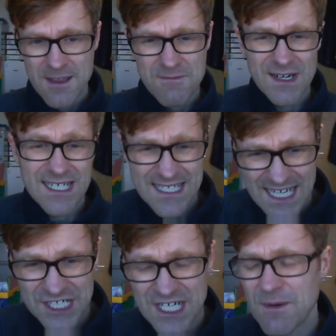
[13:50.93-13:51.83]
But
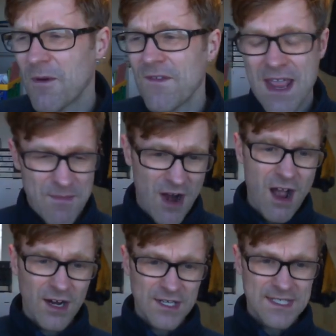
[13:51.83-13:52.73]
essentially what Weber
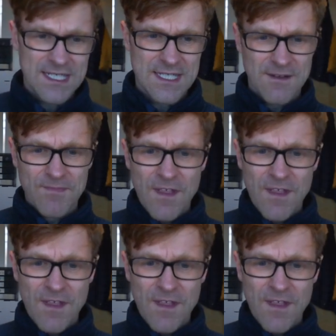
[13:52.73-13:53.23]
argues is that